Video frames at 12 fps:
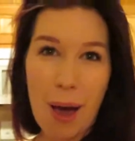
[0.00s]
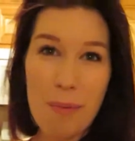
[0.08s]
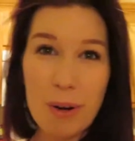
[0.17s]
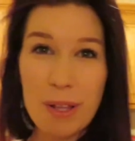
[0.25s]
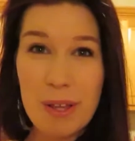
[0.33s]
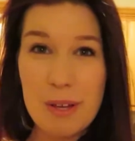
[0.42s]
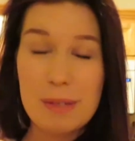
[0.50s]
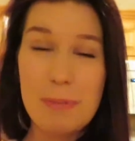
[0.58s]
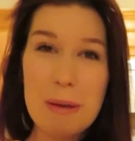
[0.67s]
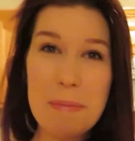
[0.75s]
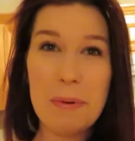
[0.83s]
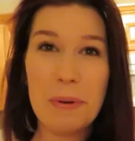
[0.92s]
I'm one of those
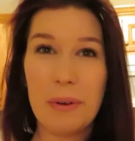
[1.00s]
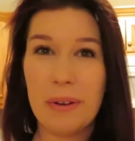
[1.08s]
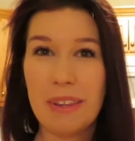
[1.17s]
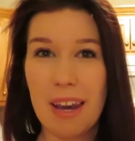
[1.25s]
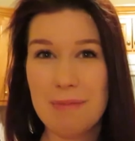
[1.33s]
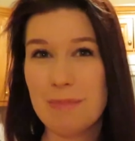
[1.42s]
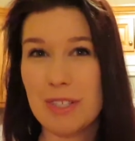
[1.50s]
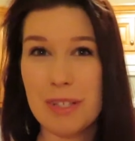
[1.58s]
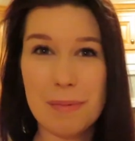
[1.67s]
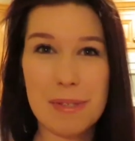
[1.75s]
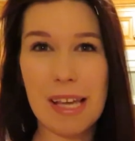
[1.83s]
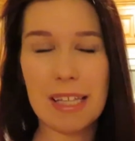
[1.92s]
people that I'm just
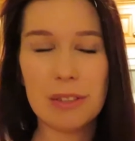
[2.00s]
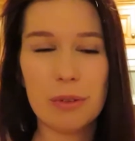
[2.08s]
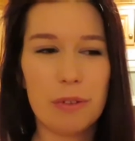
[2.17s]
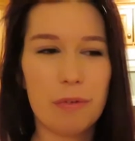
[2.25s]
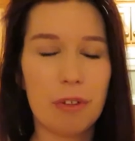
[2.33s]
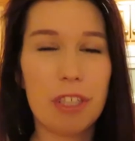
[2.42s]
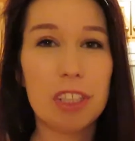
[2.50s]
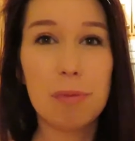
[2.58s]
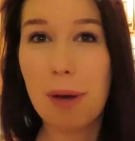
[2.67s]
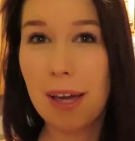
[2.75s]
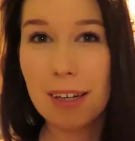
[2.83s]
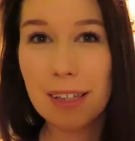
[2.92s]
obsessed with
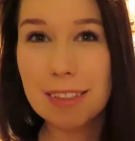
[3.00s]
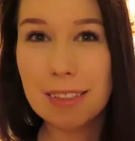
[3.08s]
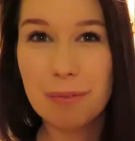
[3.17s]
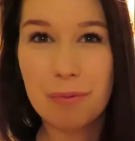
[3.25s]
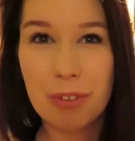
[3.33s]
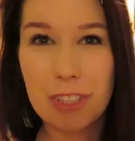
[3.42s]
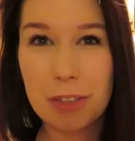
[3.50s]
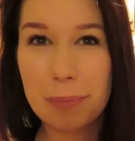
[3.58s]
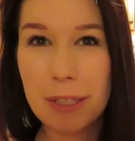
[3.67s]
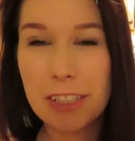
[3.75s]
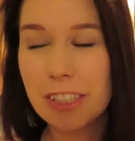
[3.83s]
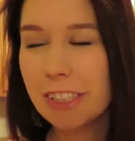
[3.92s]
fridge magnets and fridge
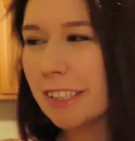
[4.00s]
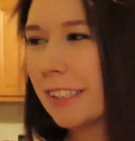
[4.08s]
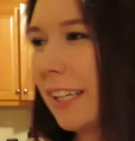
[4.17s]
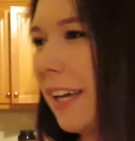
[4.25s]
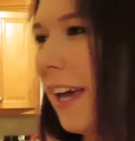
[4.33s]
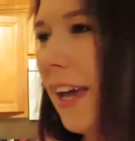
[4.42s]
pictures,